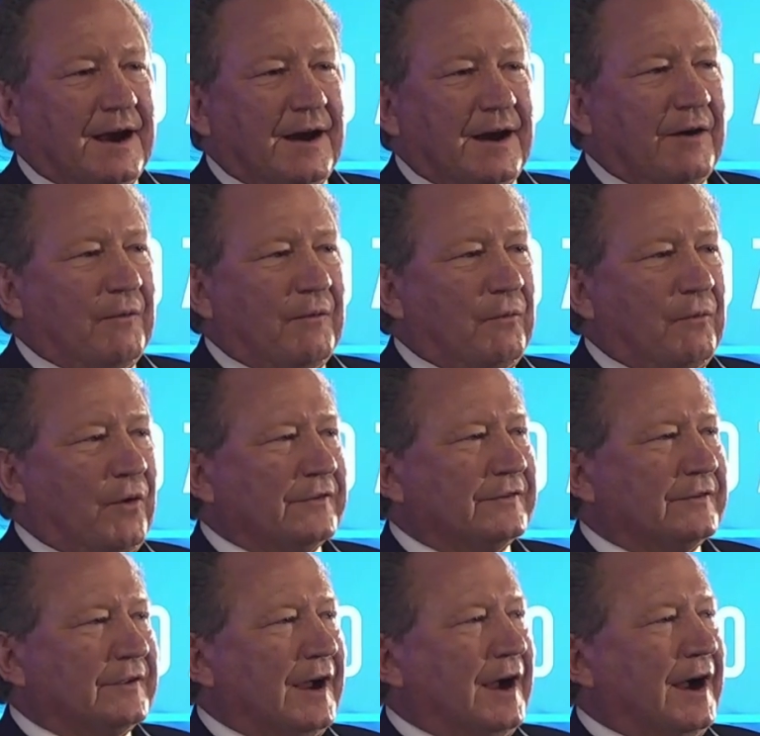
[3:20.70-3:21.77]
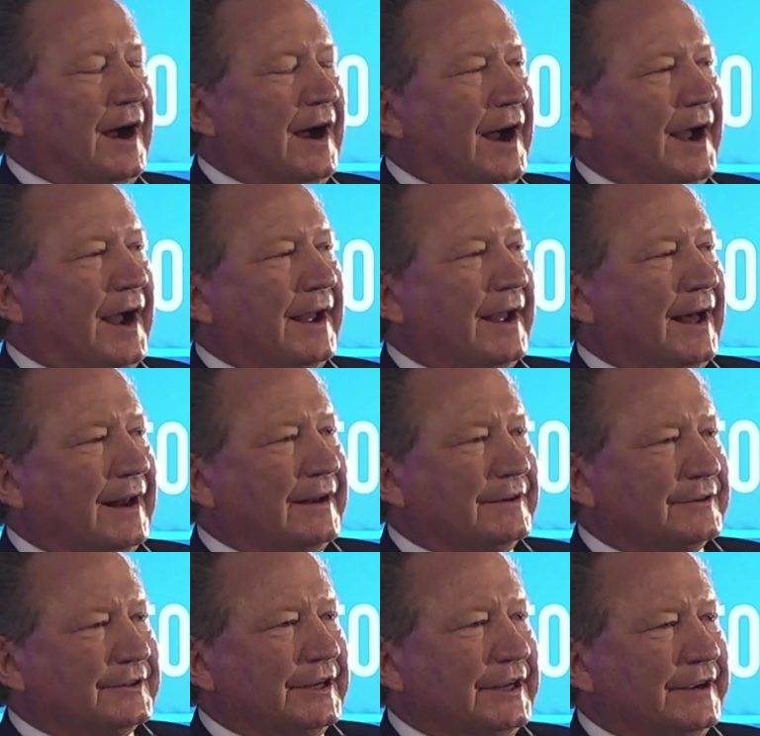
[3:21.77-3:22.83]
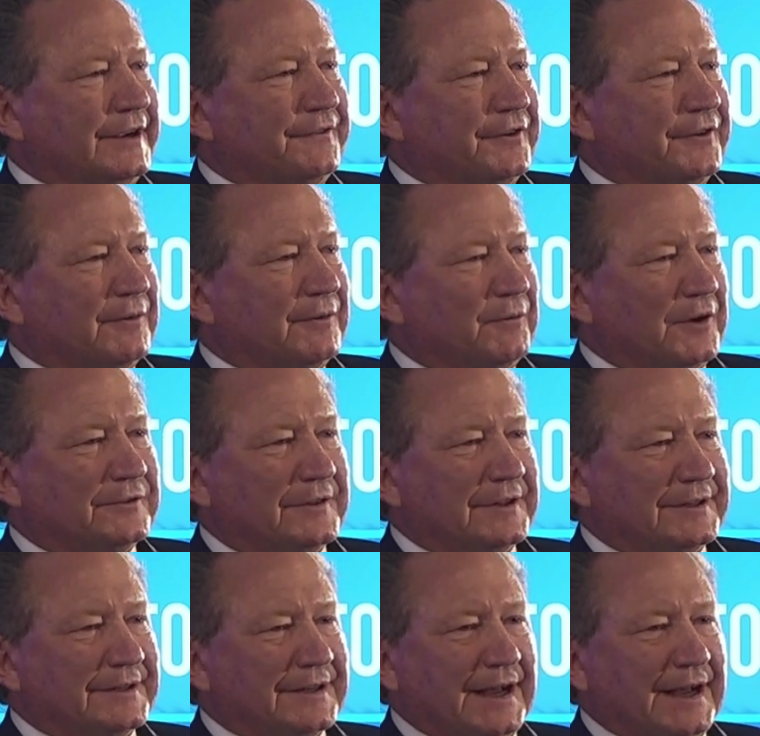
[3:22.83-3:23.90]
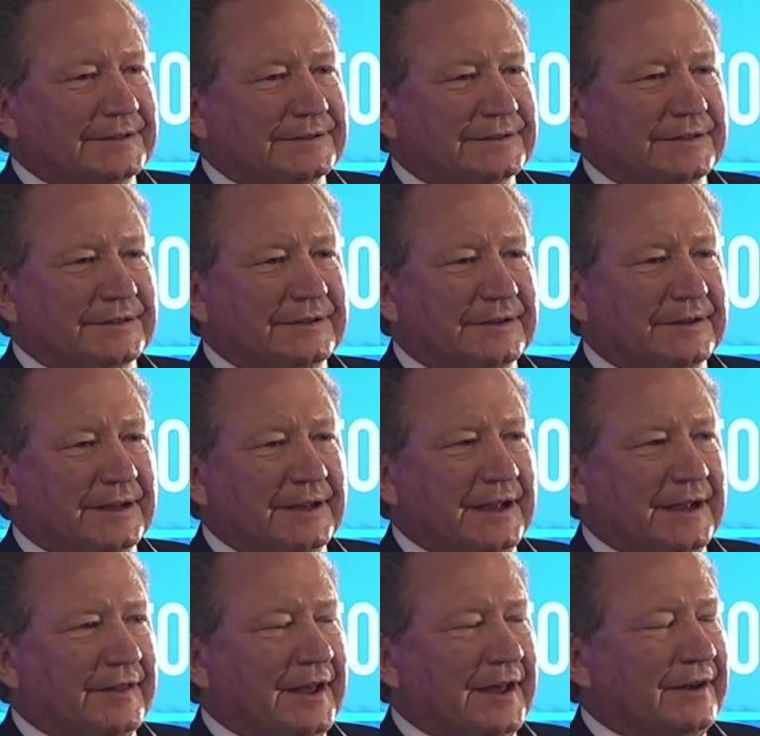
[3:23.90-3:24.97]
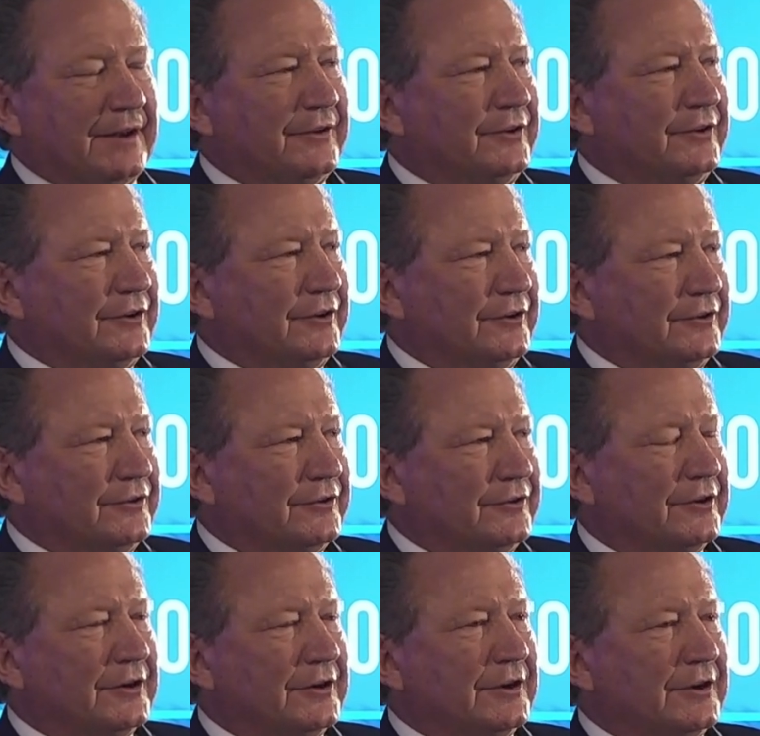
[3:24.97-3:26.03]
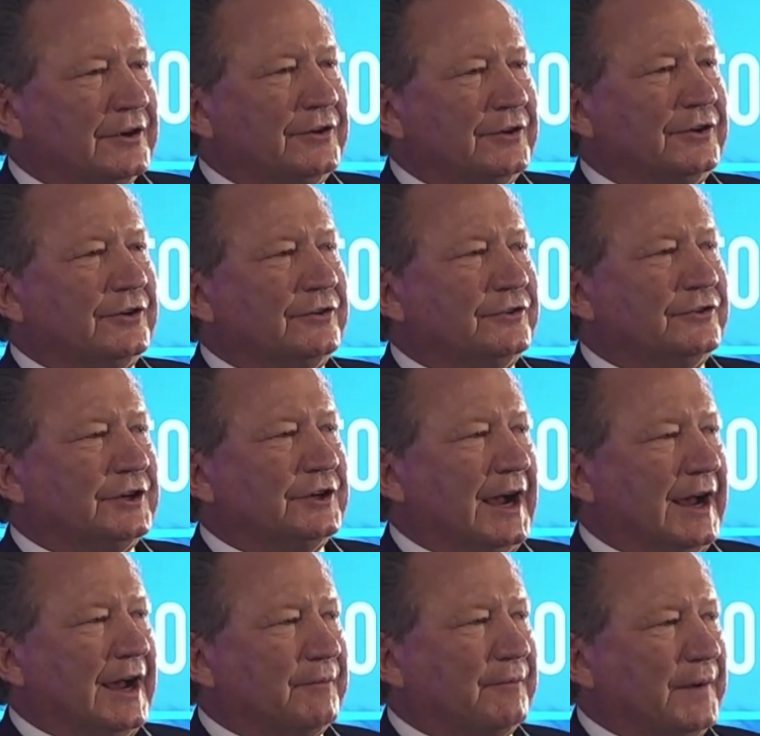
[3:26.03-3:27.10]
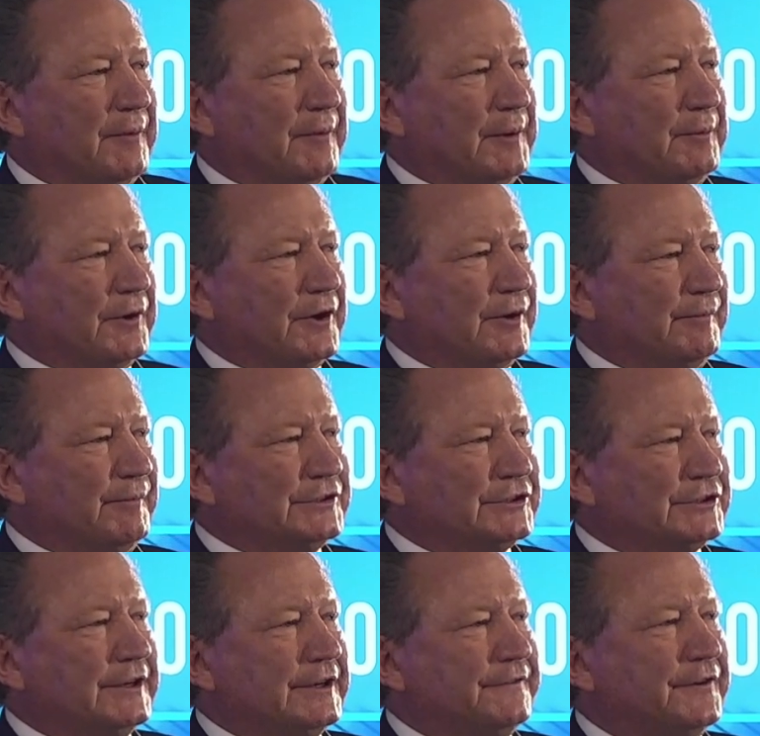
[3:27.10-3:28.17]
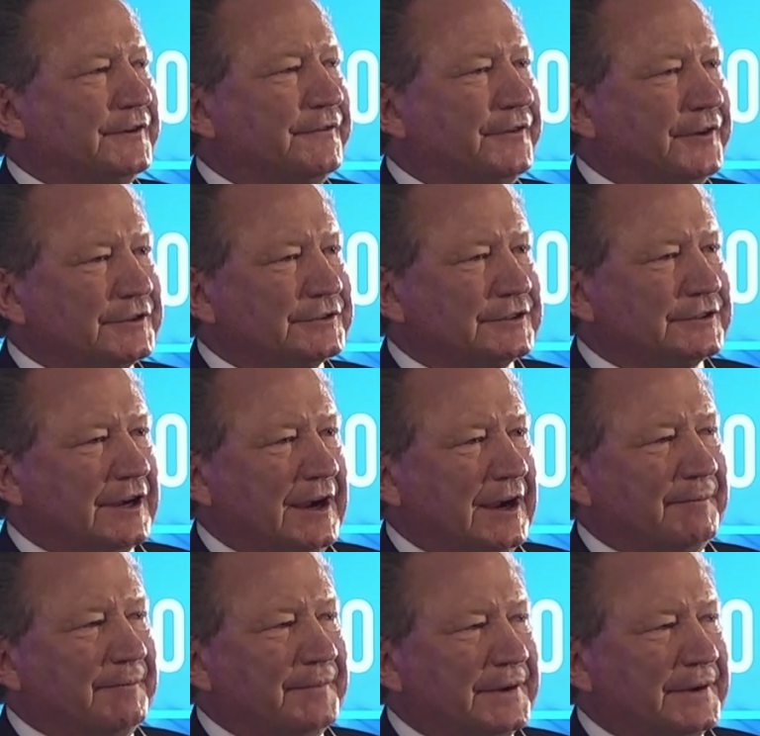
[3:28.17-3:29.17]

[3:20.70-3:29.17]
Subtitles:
Was I a little tearful it wasn't the dust in that huge, huge yard where we were commissioning for the first time